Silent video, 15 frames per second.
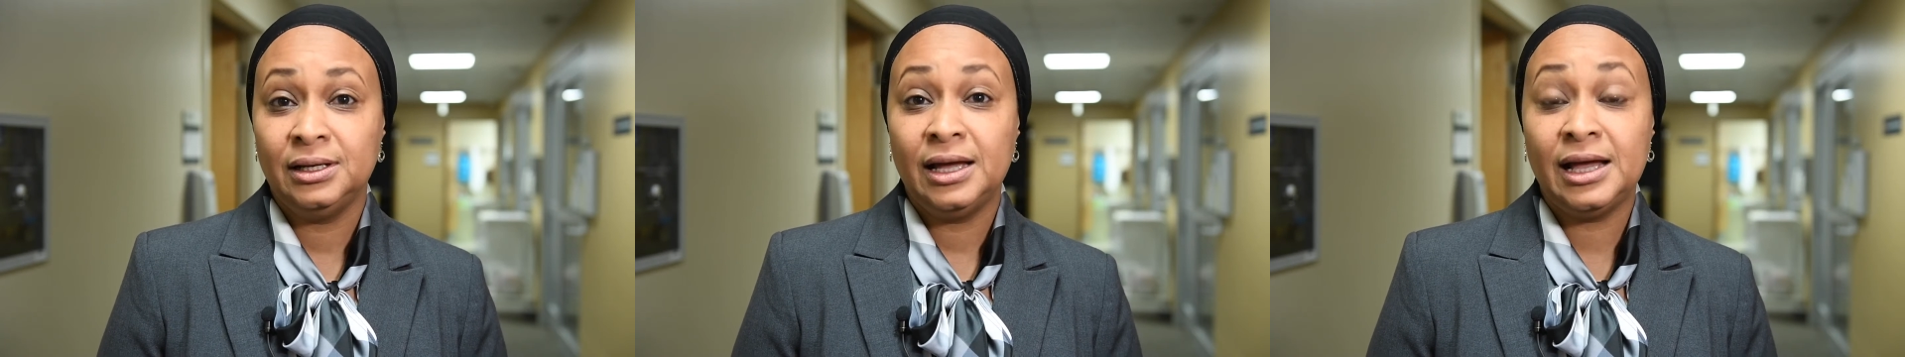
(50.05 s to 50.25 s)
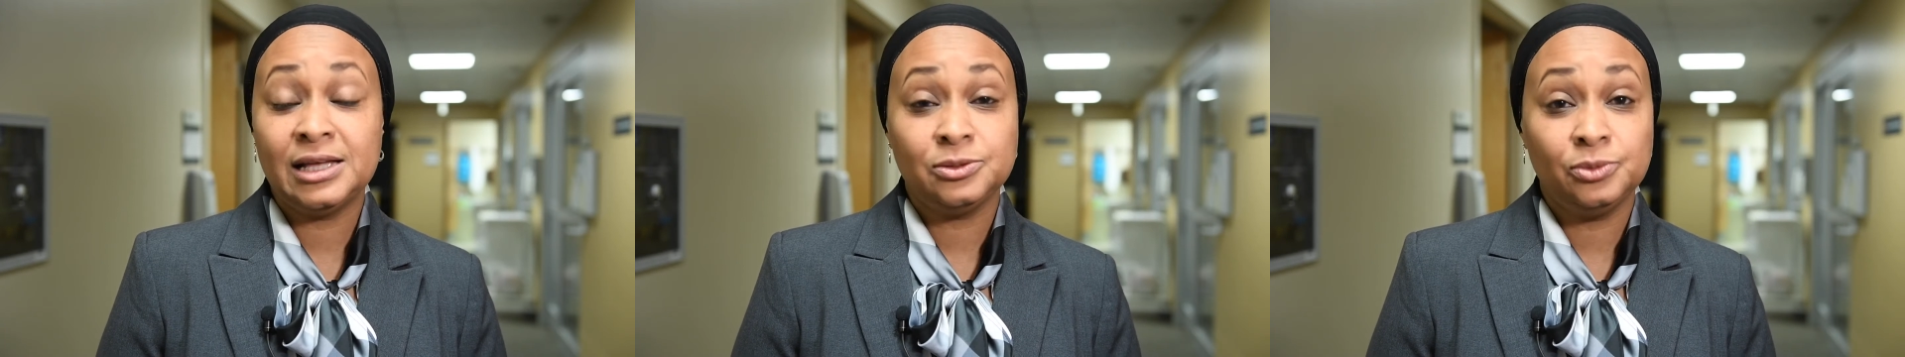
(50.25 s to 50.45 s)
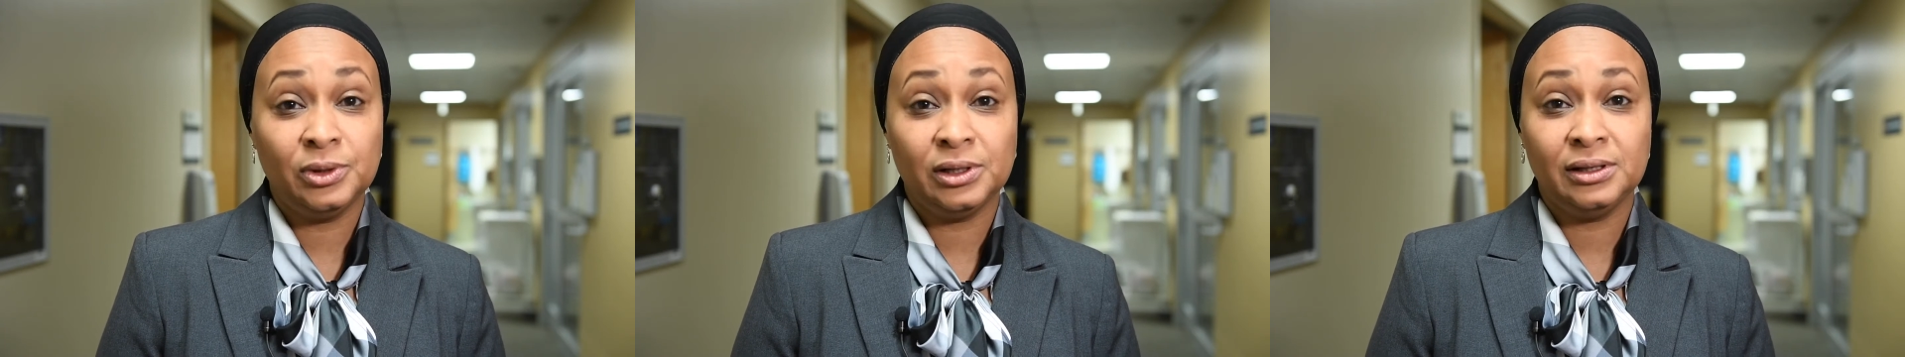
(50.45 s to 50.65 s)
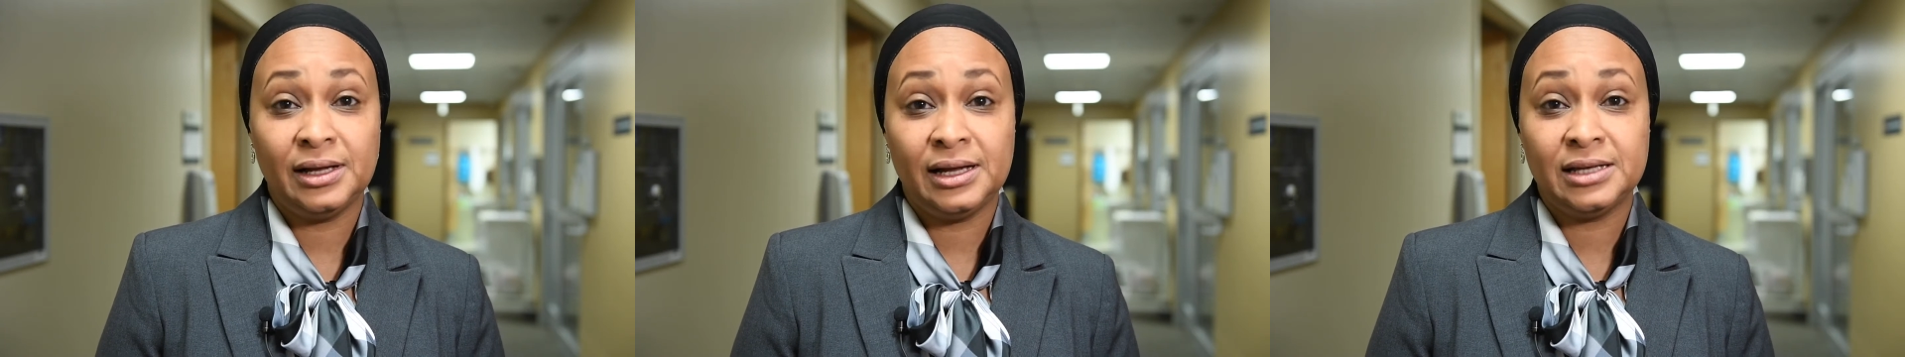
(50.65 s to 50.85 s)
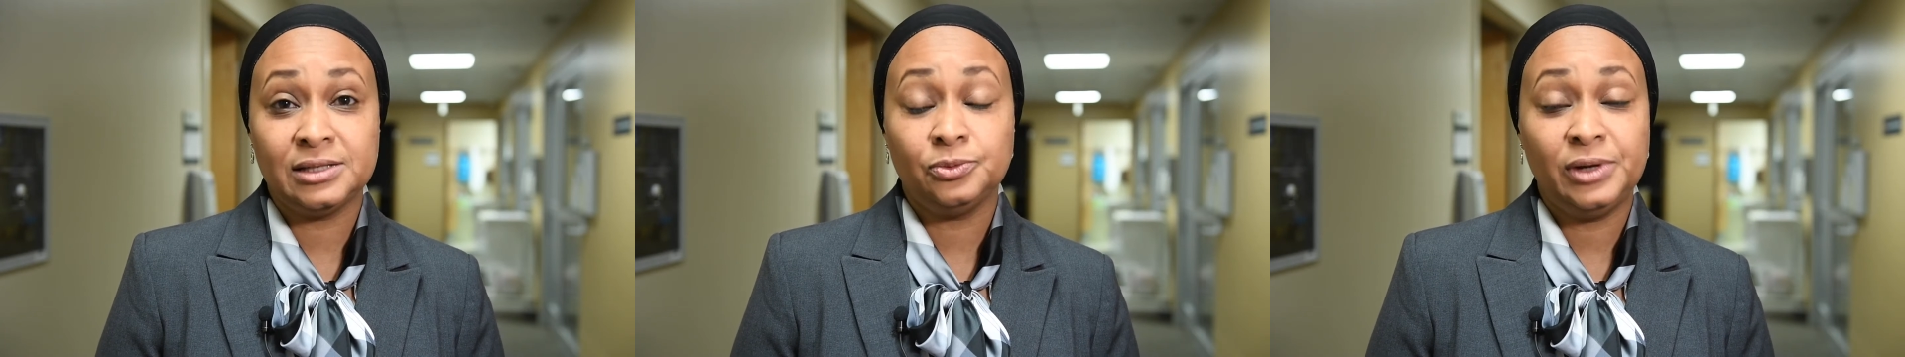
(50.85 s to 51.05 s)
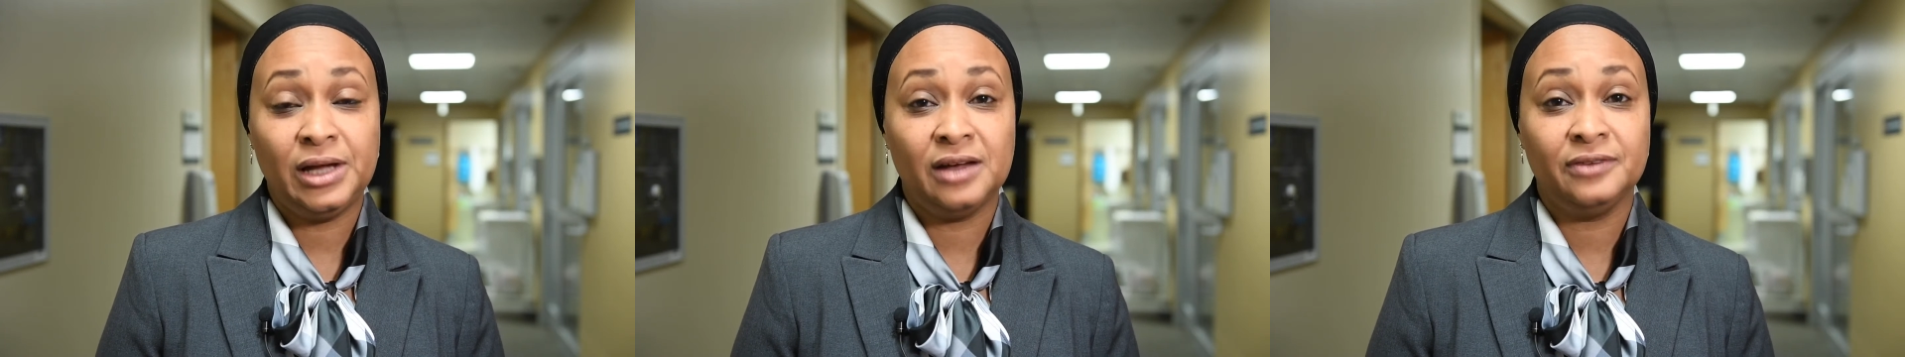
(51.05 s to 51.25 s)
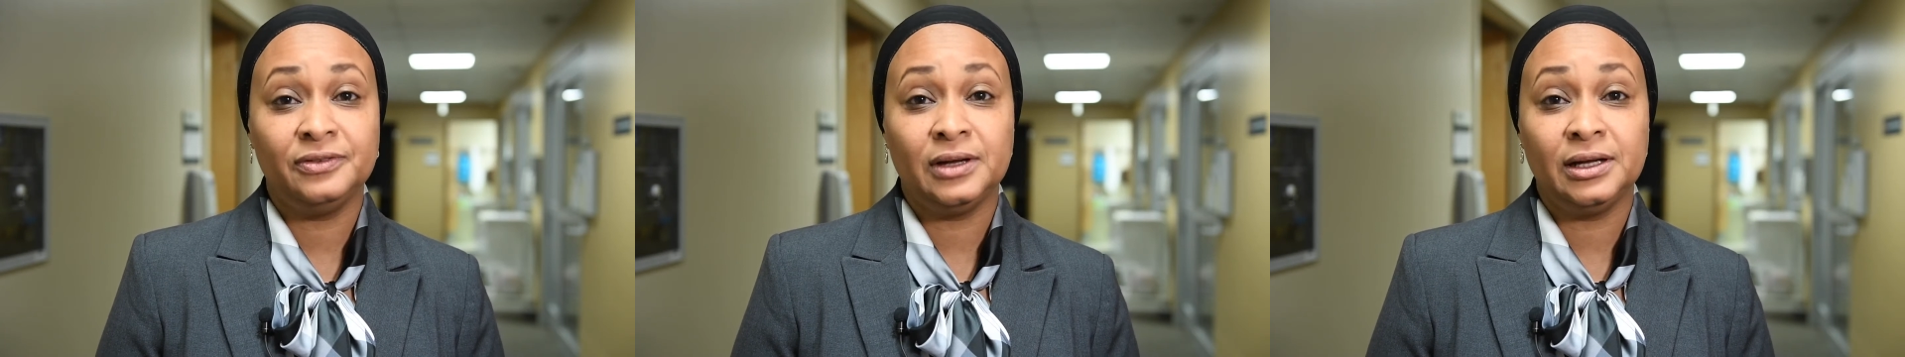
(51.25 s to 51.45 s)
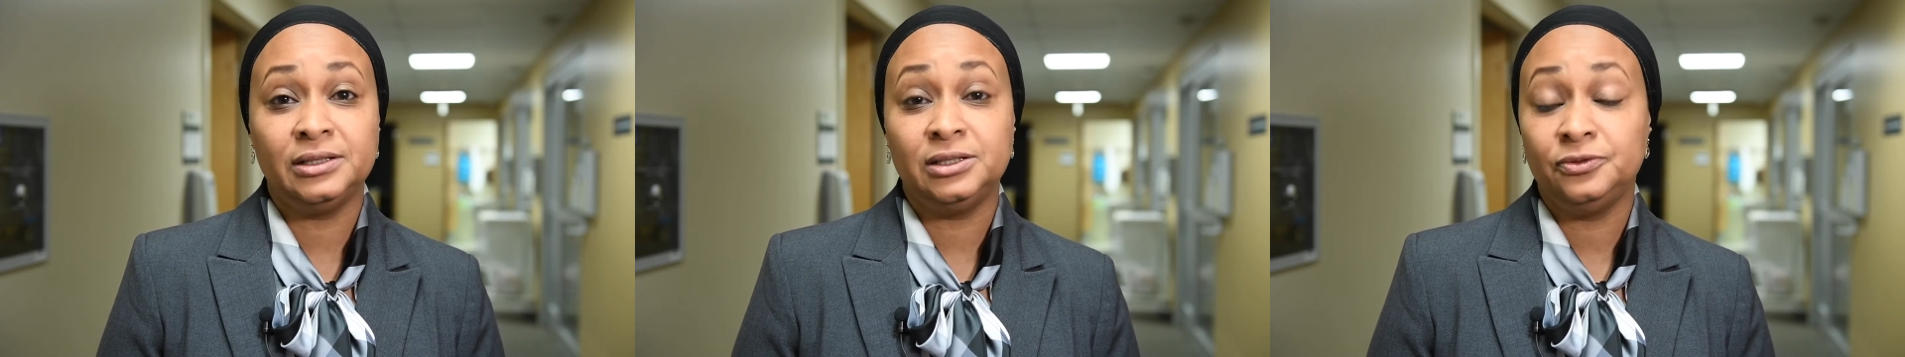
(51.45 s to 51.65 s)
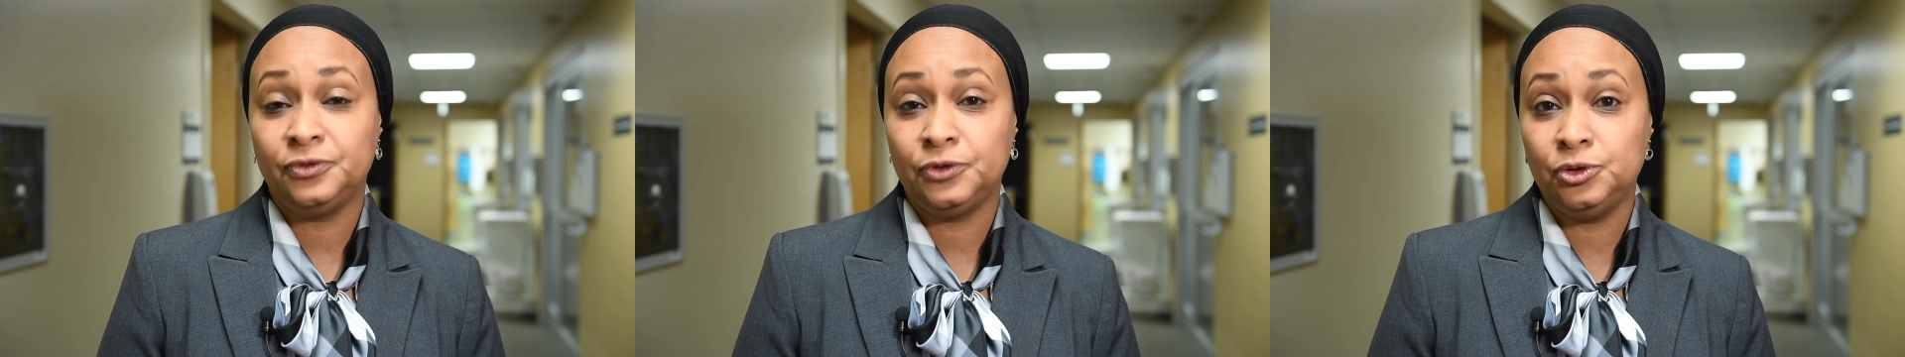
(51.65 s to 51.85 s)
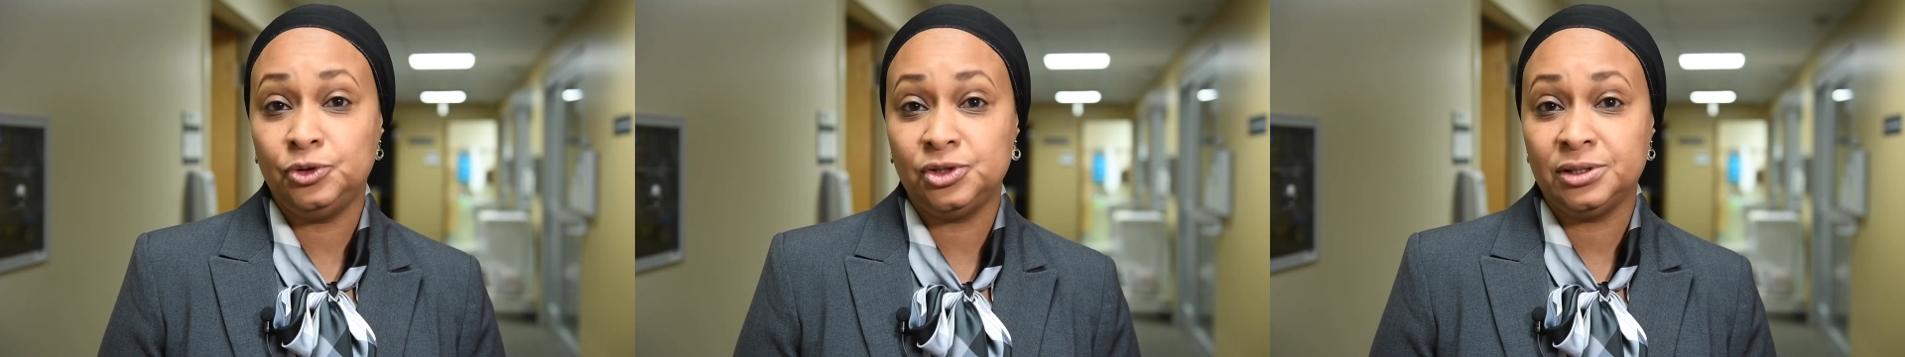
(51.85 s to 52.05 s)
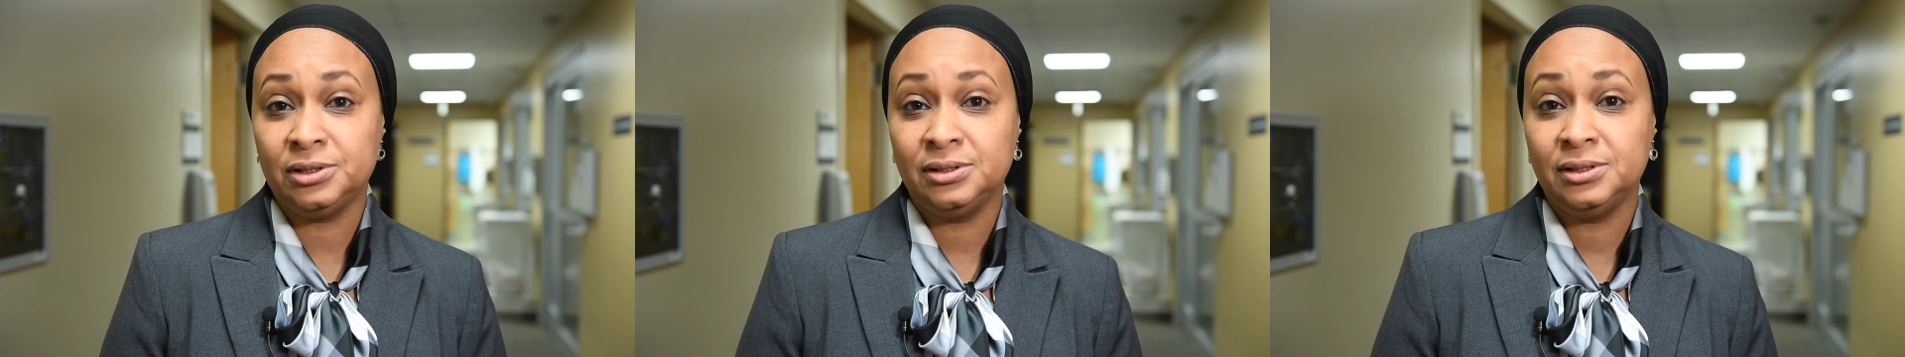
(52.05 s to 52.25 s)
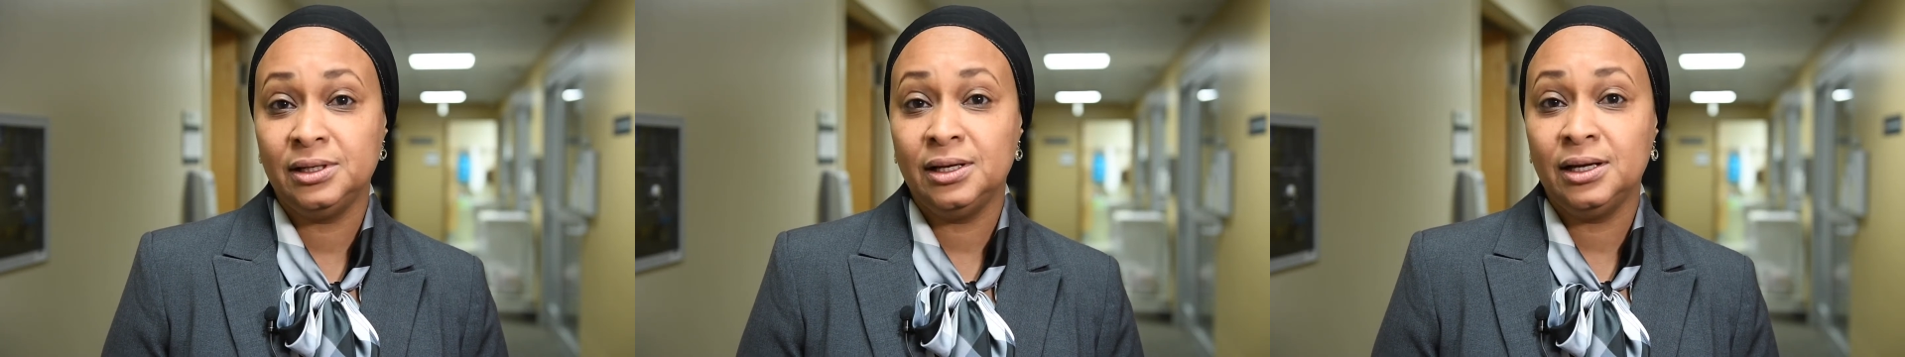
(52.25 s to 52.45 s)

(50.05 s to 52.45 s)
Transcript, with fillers: as well as we have an infusion